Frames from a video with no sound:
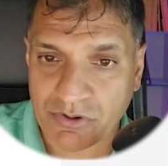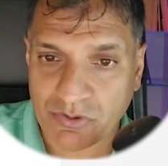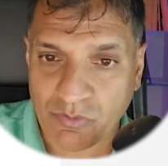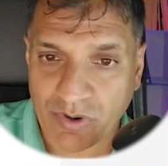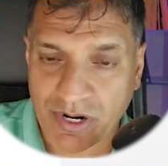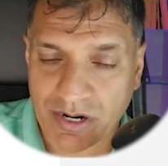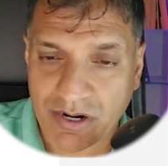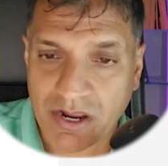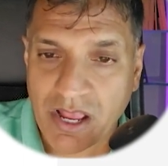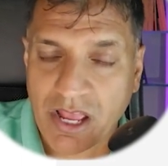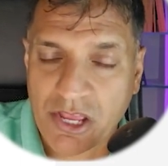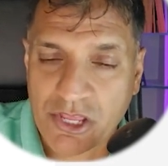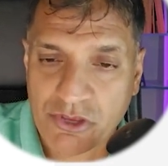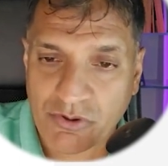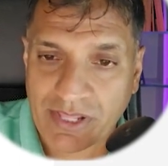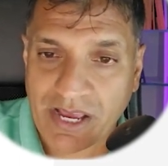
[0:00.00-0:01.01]
where
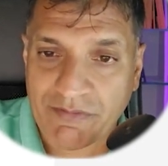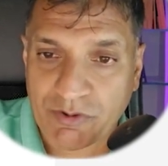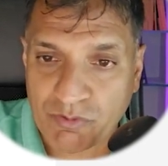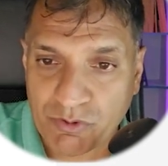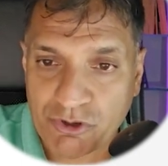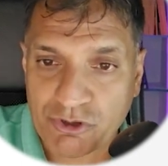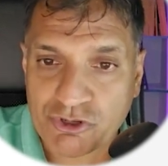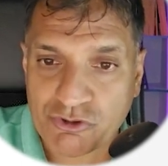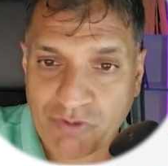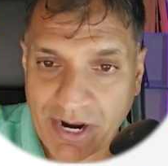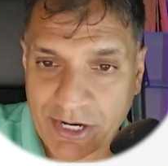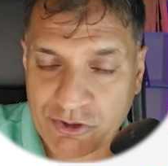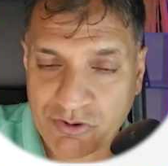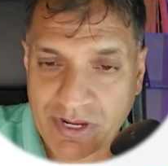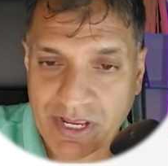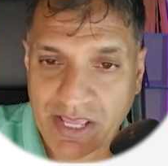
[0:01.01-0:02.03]
you'll have a root
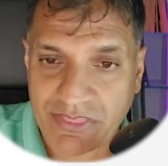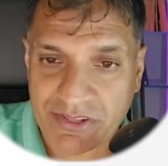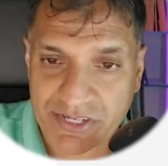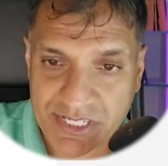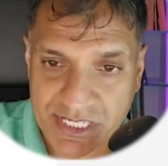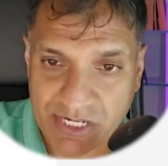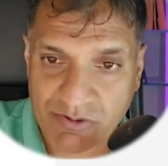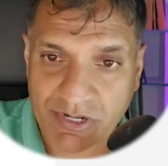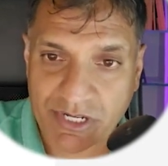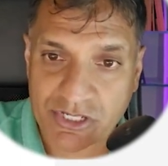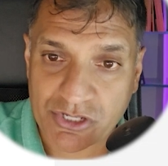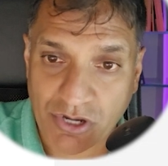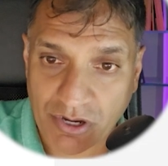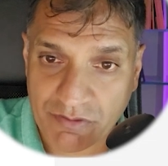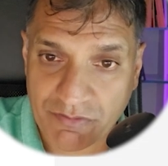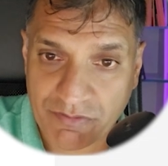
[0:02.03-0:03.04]
directory and then a series
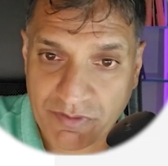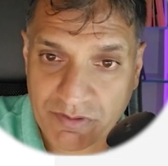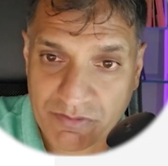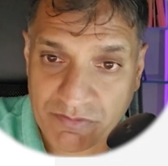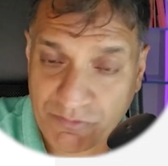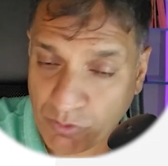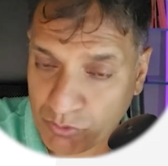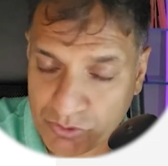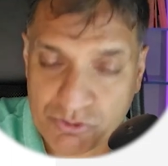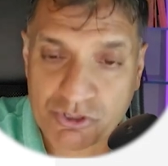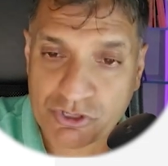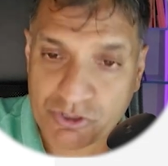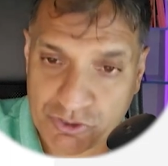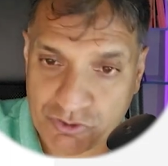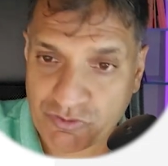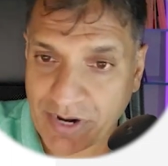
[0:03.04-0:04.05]
of folders
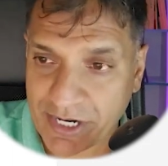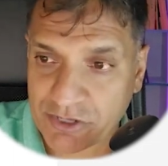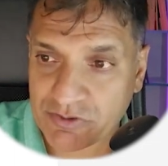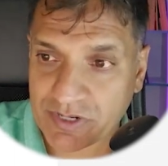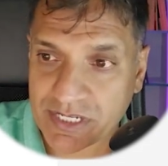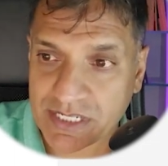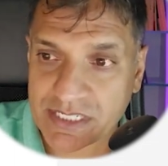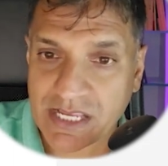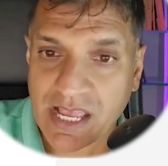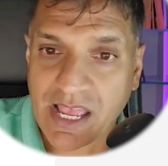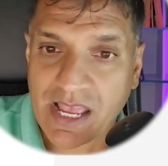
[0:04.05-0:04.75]
or directories,